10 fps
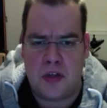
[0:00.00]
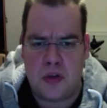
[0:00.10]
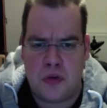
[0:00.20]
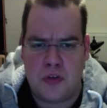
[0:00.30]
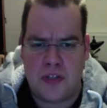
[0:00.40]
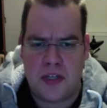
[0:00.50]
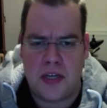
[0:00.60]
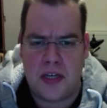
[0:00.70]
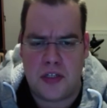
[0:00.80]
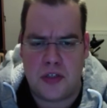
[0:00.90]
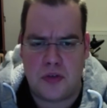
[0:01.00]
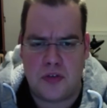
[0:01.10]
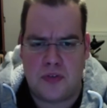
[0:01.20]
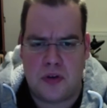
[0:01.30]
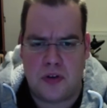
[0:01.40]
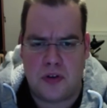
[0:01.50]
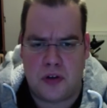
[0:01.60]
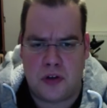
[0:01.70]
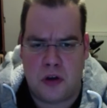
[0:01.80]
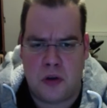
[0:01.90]
yoursay at
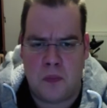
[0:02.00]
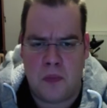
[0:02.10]
joesvlog.com